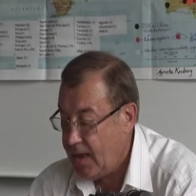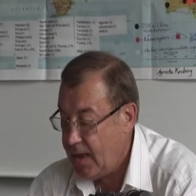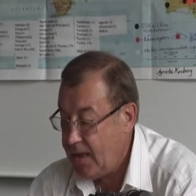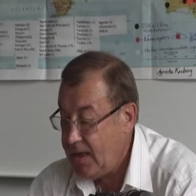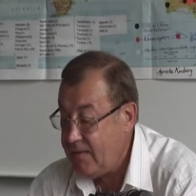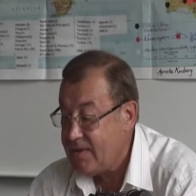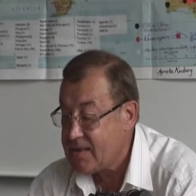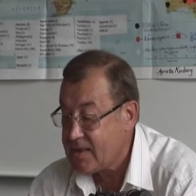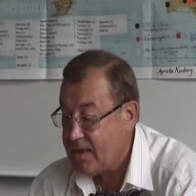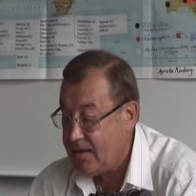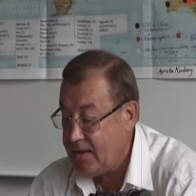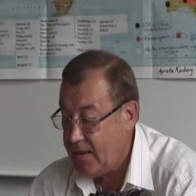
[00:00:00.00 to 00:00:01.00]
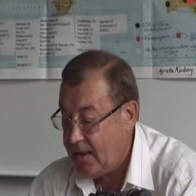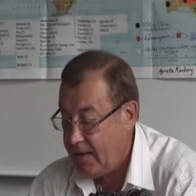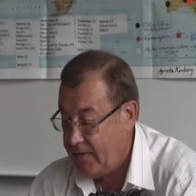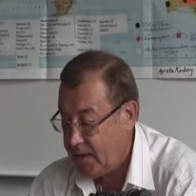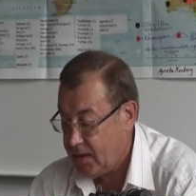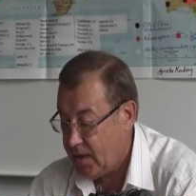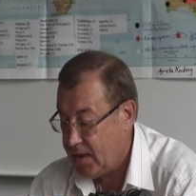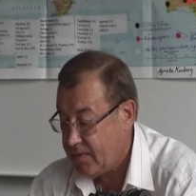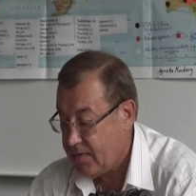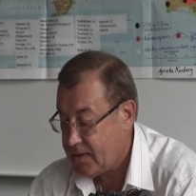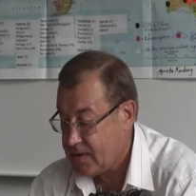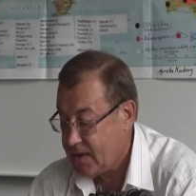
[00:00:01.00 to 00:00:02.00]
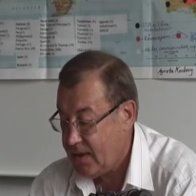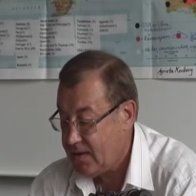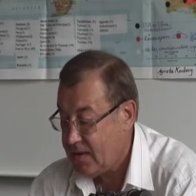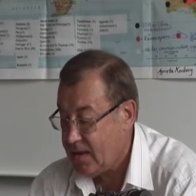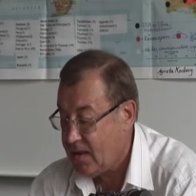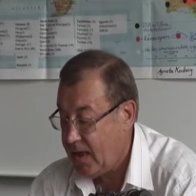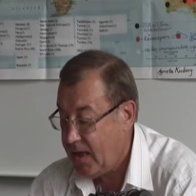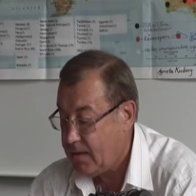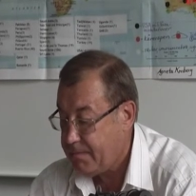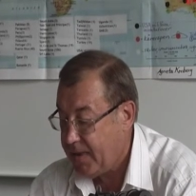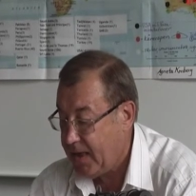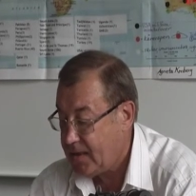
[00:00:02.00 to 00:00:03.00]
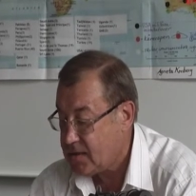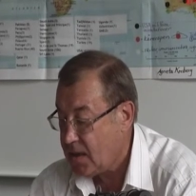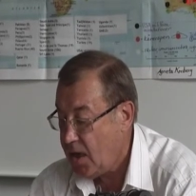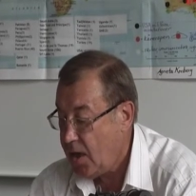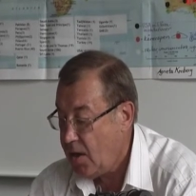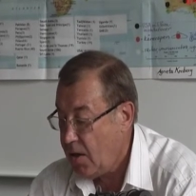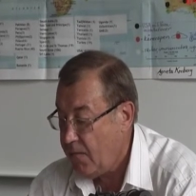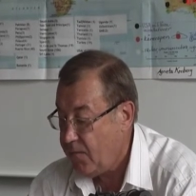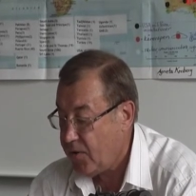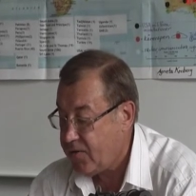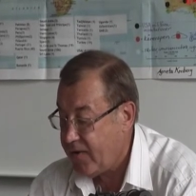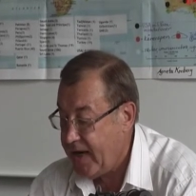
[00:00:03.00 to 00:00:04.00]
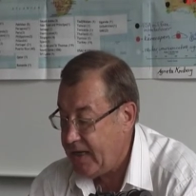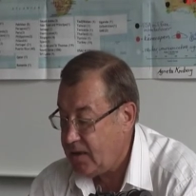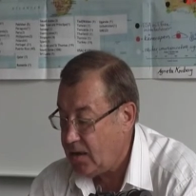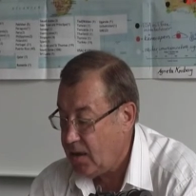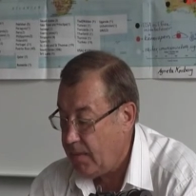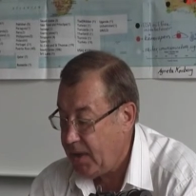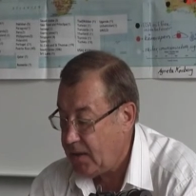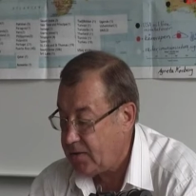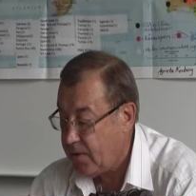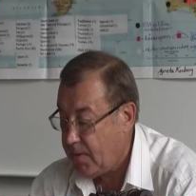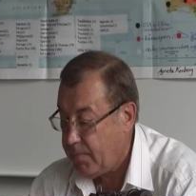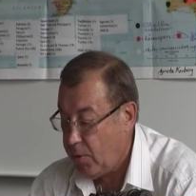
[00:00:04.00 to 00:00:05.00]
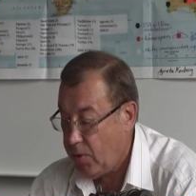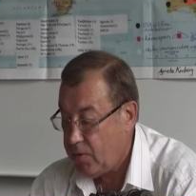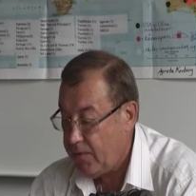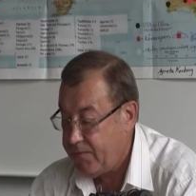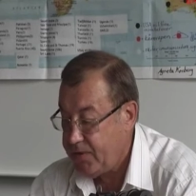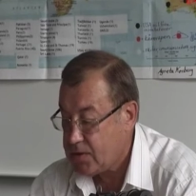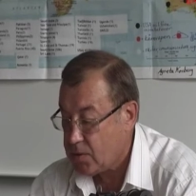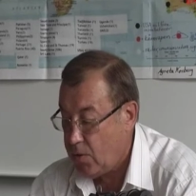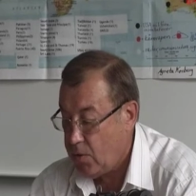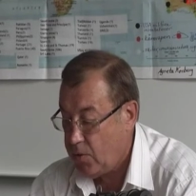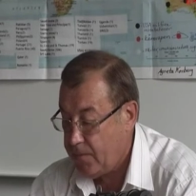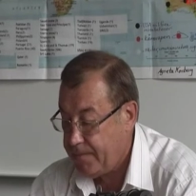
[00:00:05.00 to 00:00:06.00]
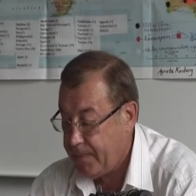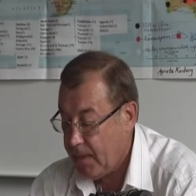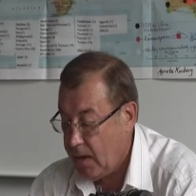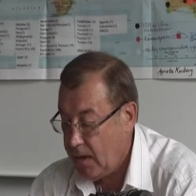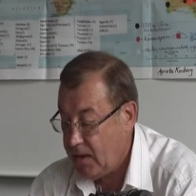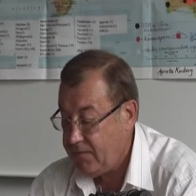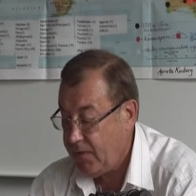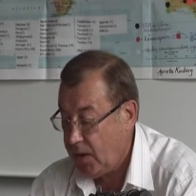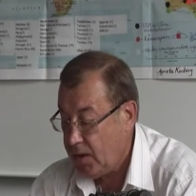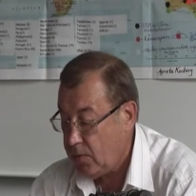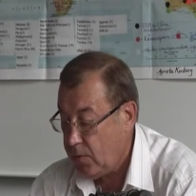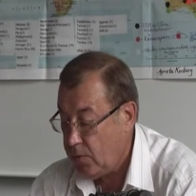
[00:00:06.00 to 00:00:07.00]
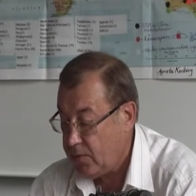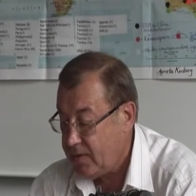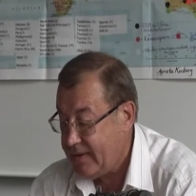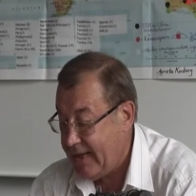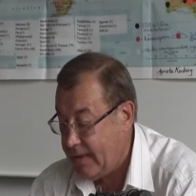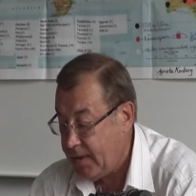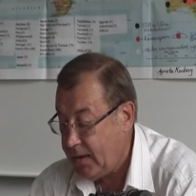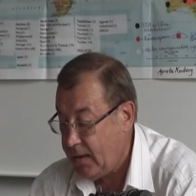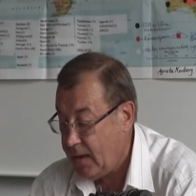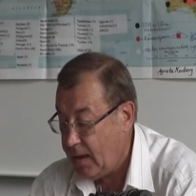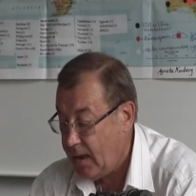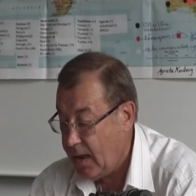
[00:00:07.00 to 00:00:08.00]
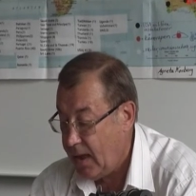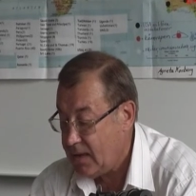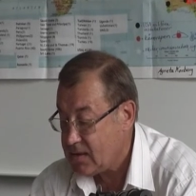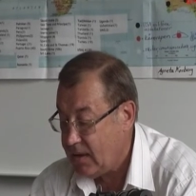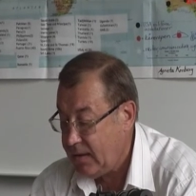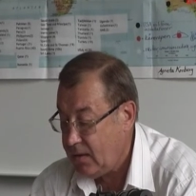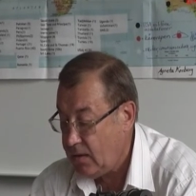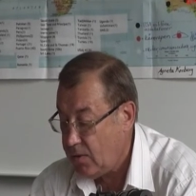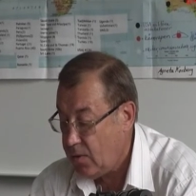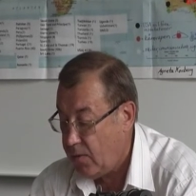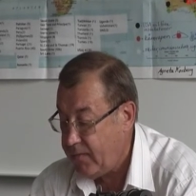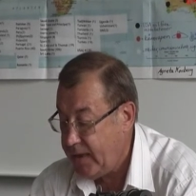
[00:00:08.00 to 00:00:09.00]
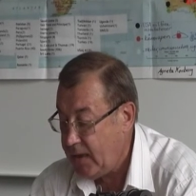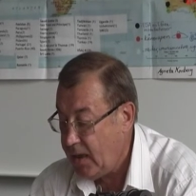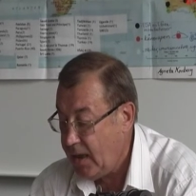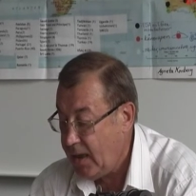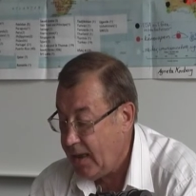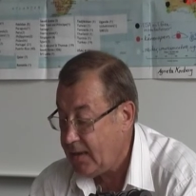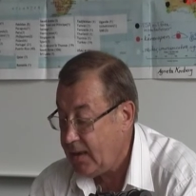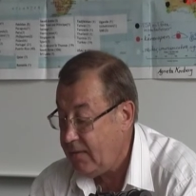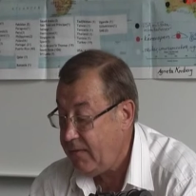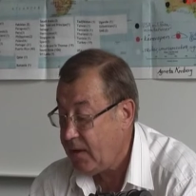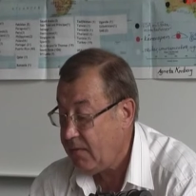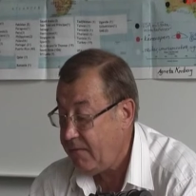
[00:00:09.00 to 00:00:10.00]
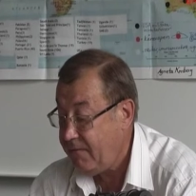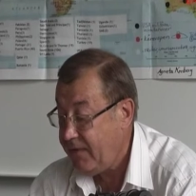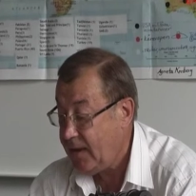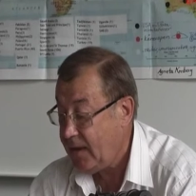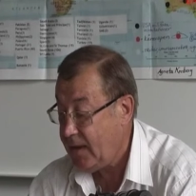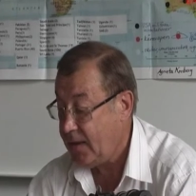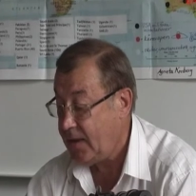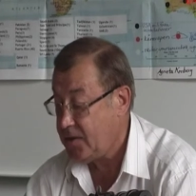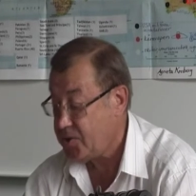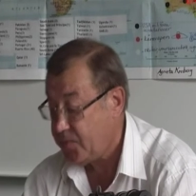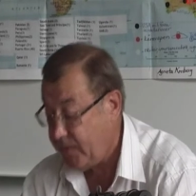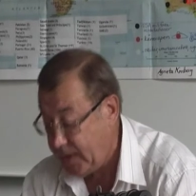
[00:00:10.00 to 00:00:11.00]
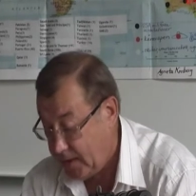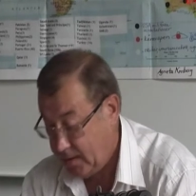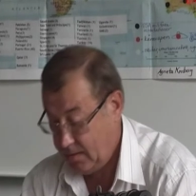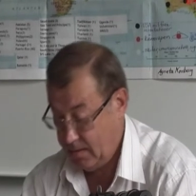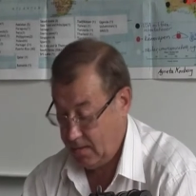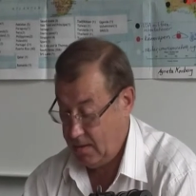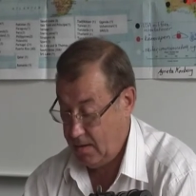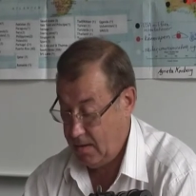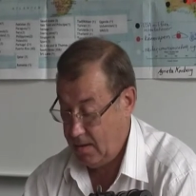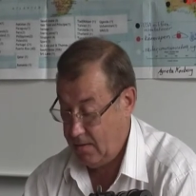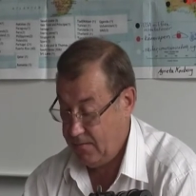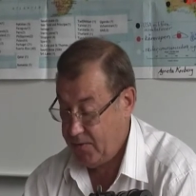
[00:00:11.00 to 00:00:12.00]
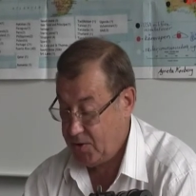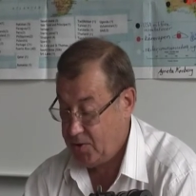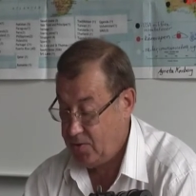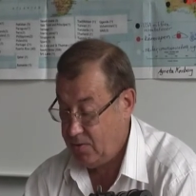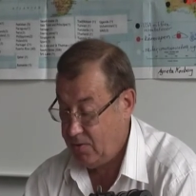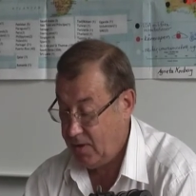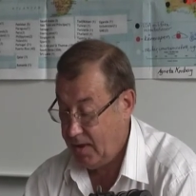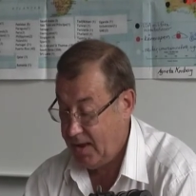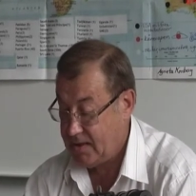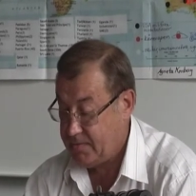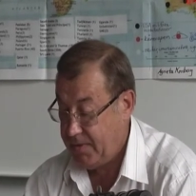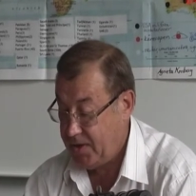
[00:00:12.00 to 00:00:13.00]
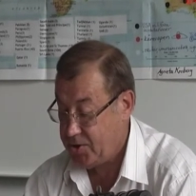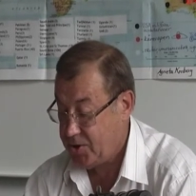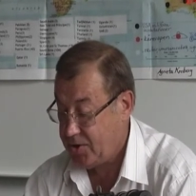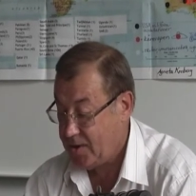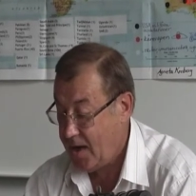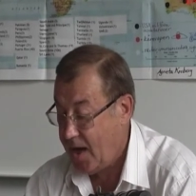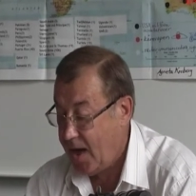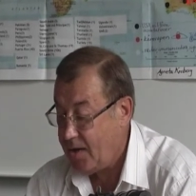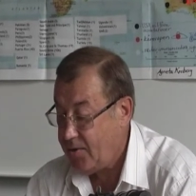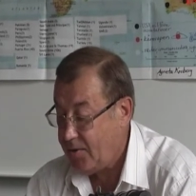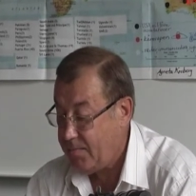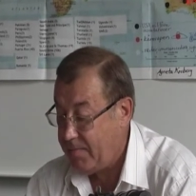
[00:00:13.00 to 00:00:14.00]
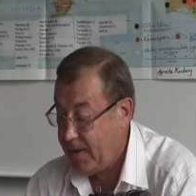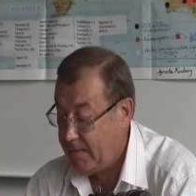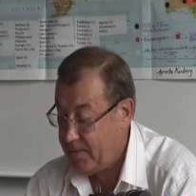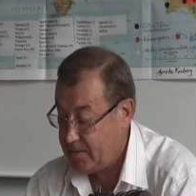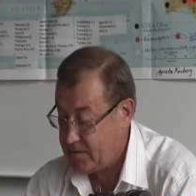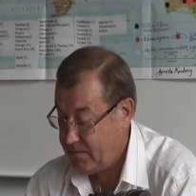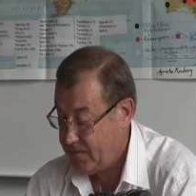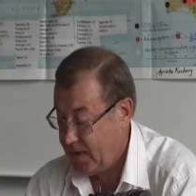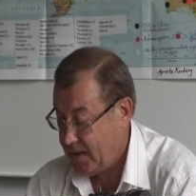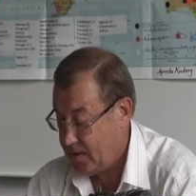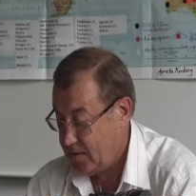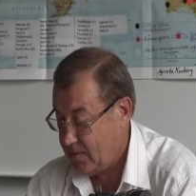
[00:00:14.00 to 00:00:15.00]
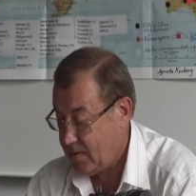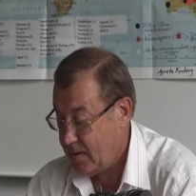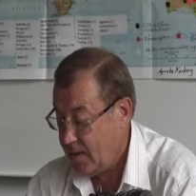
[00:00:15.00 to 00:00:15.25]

Even Scandinavian countries had declared plans for creating a military bloc of its own. It will include Denmark, Iceland, Norway, and even Finland and Sweden, for two last mentioned are not members of NATO.